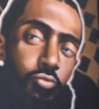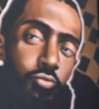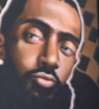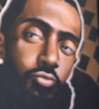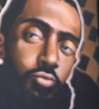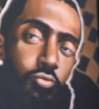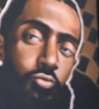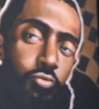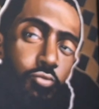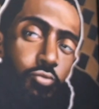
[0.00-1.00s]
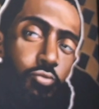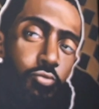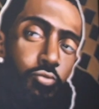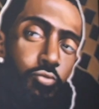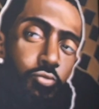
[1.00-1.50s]

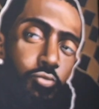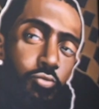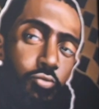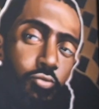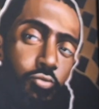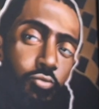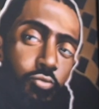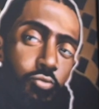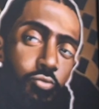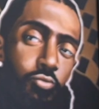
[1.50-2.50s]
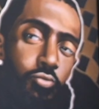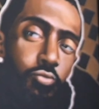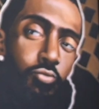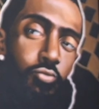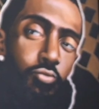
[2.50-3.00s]

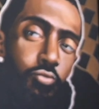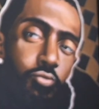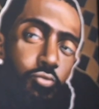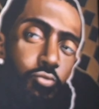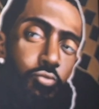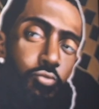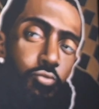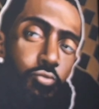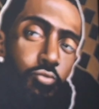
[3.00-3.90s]
The person shown says nothing.